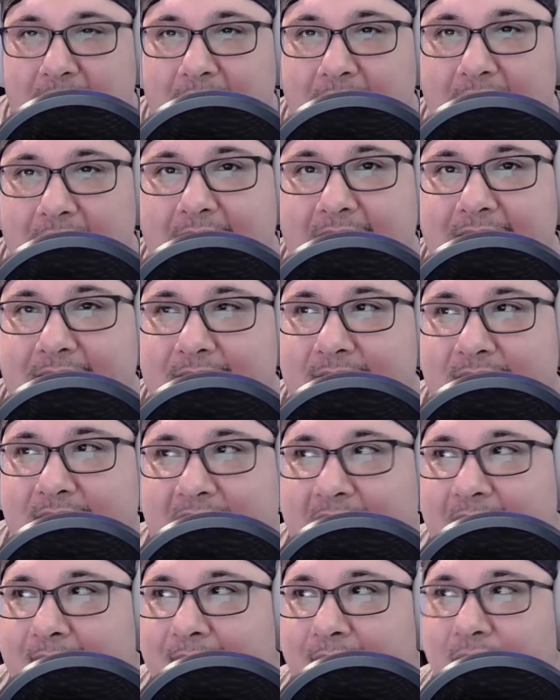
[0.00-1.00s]
like
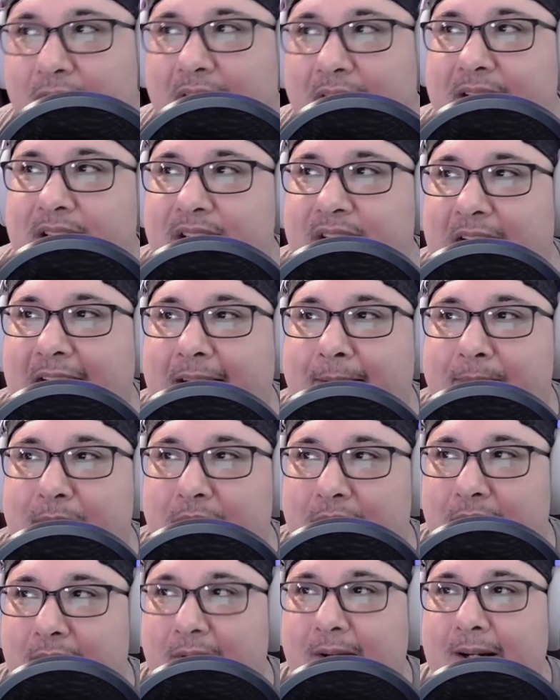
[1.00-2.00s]
say for
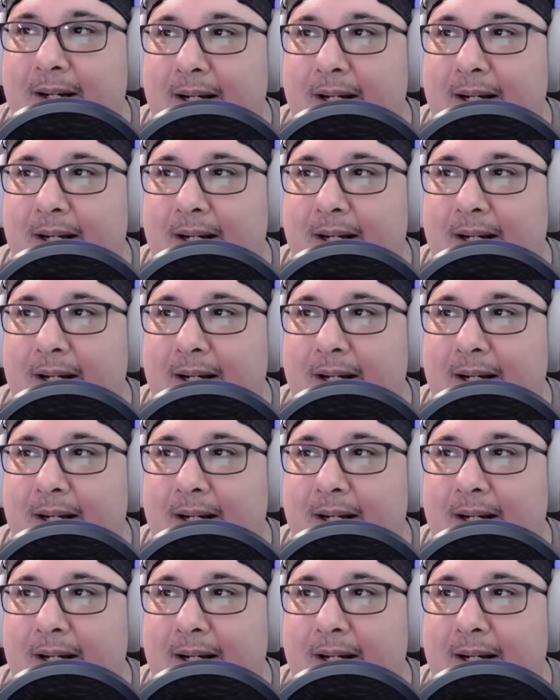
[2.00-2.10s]
example,